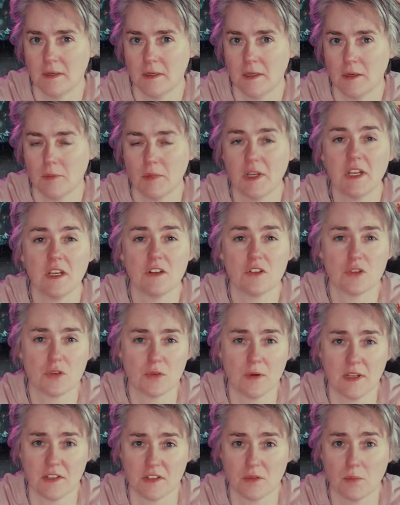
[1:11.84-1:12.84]
But I
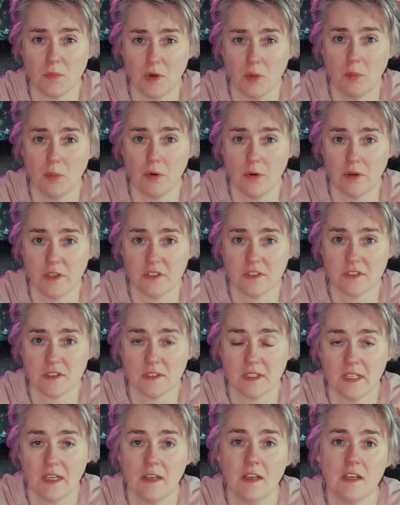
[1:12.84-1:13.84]
trust my boys.
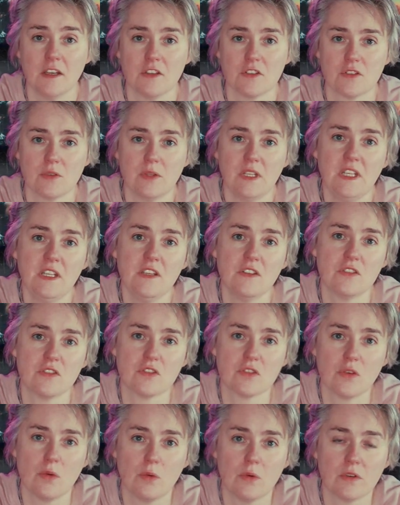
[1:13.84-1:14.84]
So he
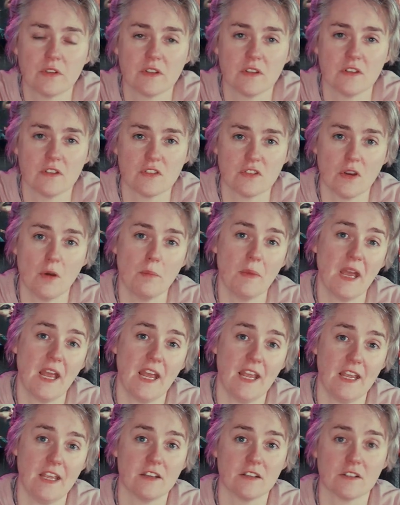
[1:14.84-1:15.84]
sold some
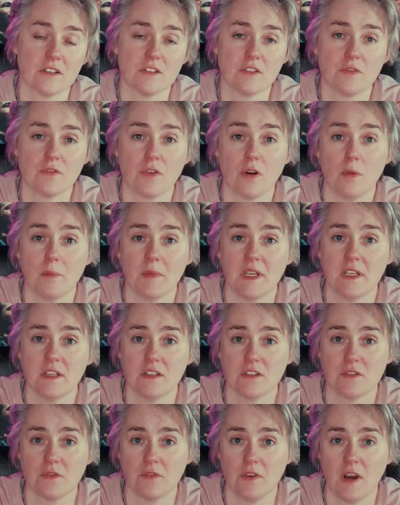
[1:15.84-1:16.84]
acres from
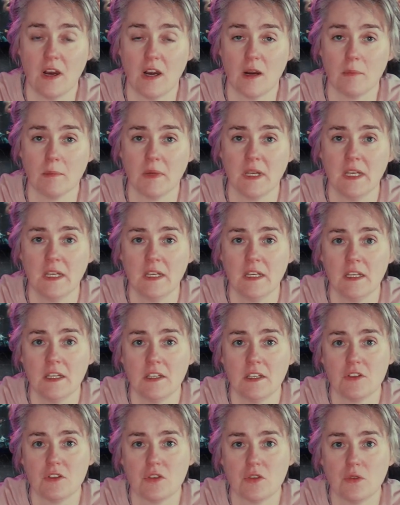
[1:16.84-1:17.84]
his farm
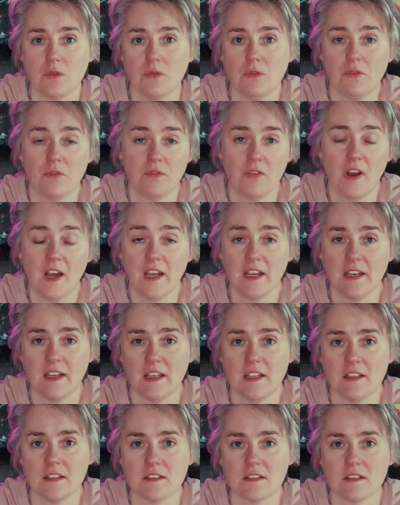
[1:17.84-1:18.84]
to
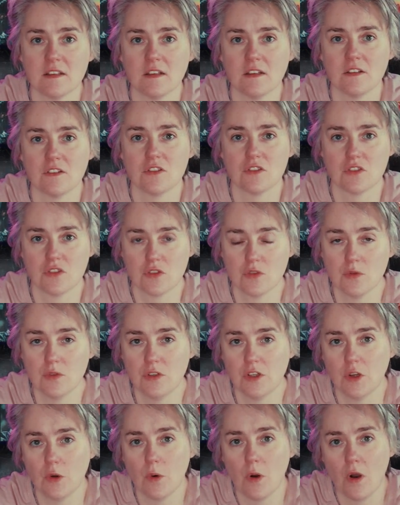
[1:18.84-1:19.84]
finance a
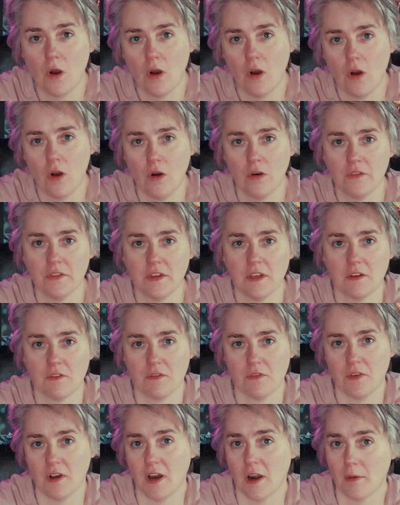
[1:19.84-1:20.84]
studio on that
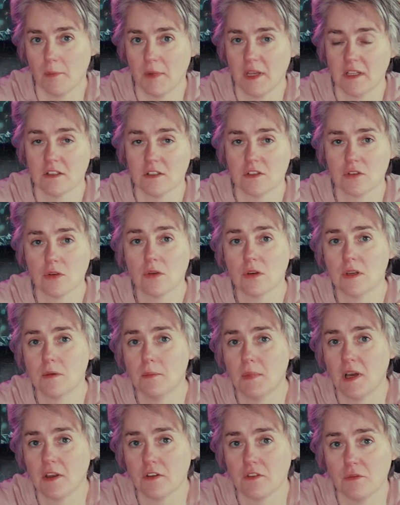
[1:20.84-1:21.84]
farm. And the total
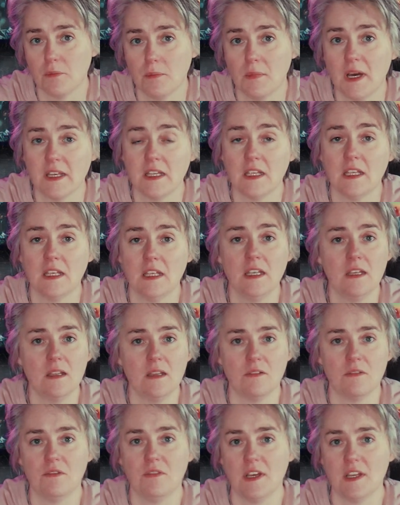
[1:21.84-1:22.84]
amount of money he
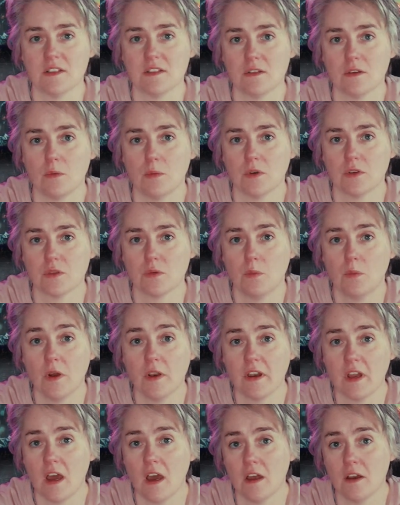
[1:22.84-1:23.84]
invested was
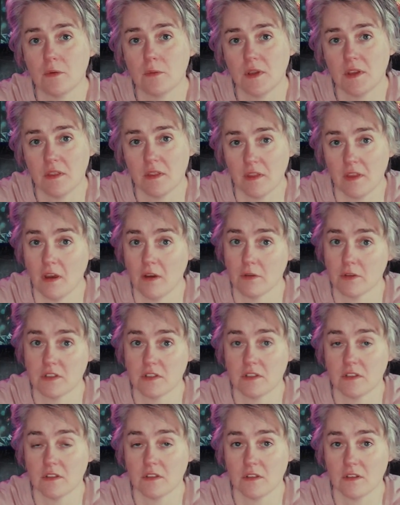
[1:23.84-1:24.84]

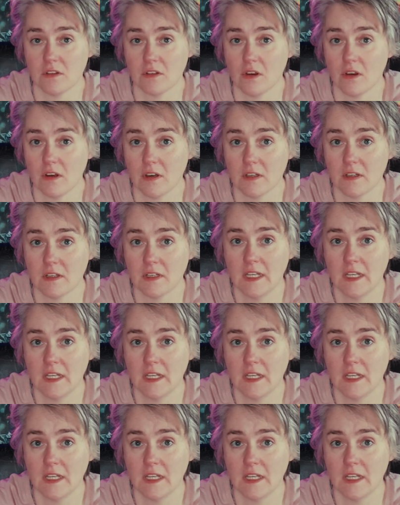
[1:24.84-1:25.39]
$100,000.